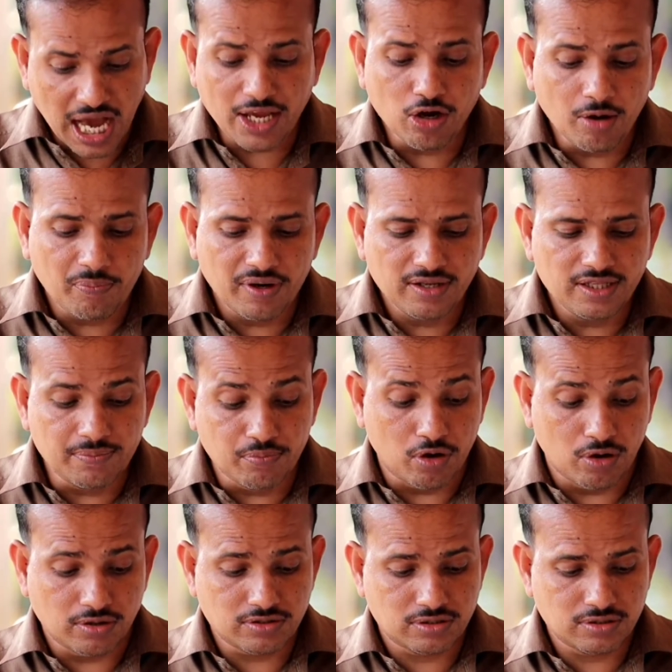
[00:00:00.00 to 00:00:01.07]
I opened the
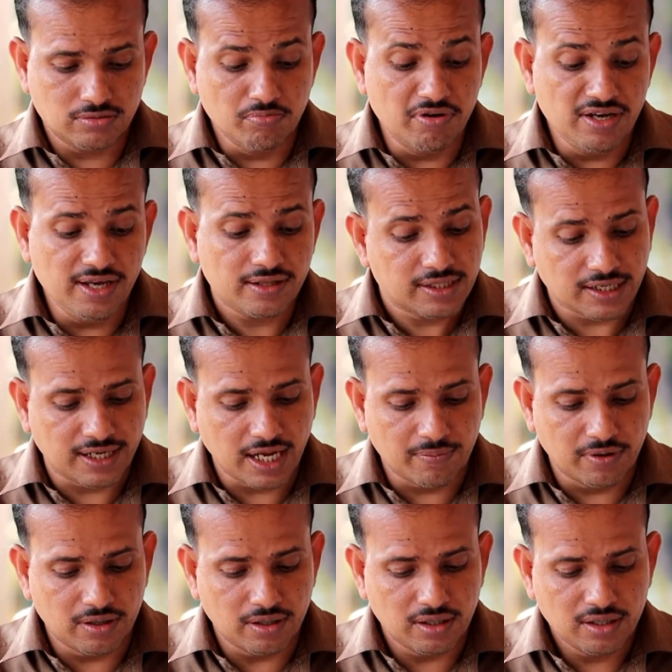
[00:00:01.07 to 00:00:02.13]
box beneath the
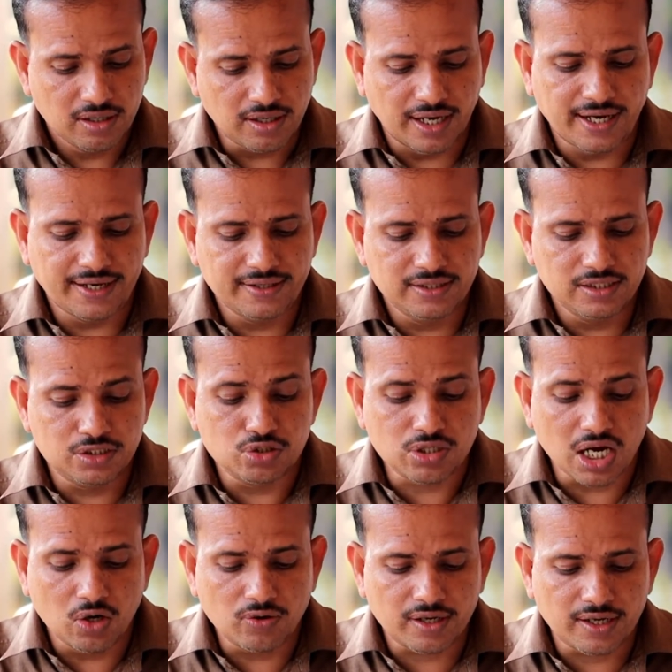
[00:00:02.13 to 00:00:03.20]
table and
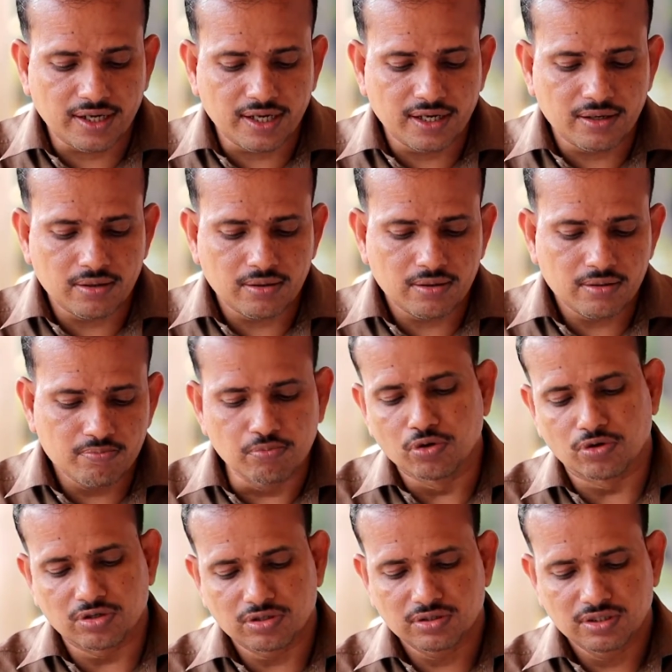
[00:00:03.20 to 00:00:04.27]
took out a
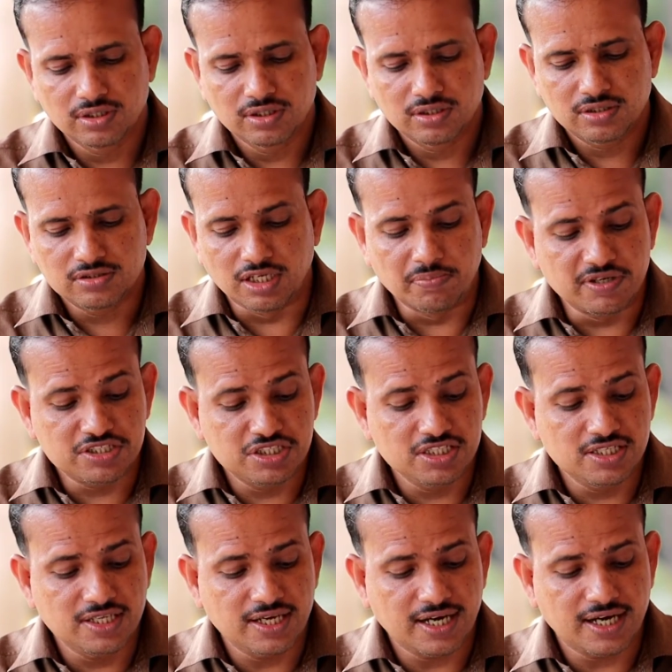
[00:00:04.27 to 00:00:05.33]
book, the
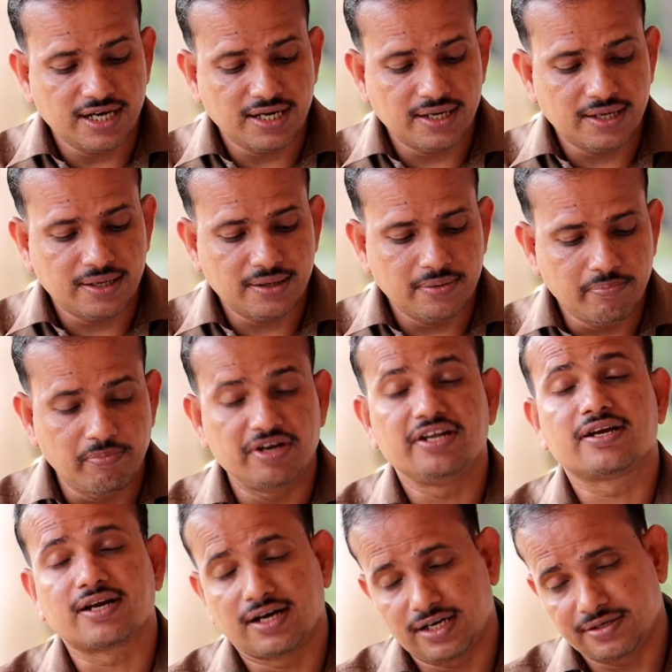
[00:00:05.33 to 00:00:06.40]
Materia
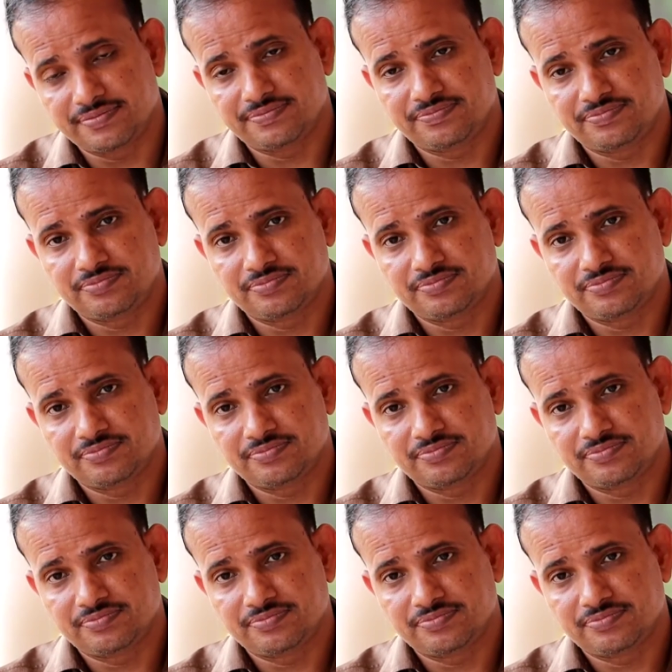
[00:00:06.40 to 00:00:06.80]
Medica.